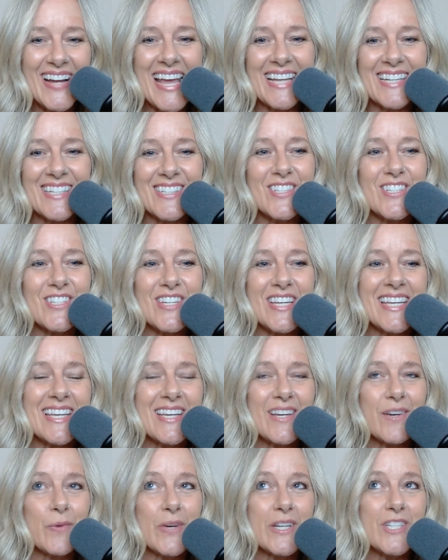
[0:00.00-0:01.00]
And
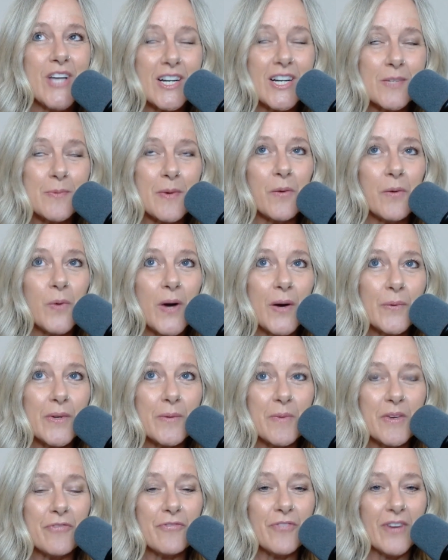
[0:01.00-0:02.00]
we talked about what
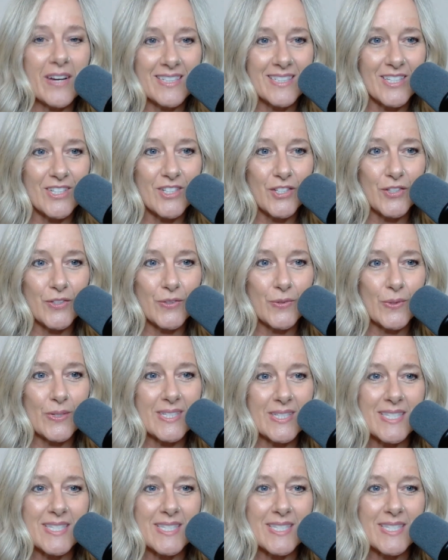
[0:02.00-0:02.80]
would be fun to do,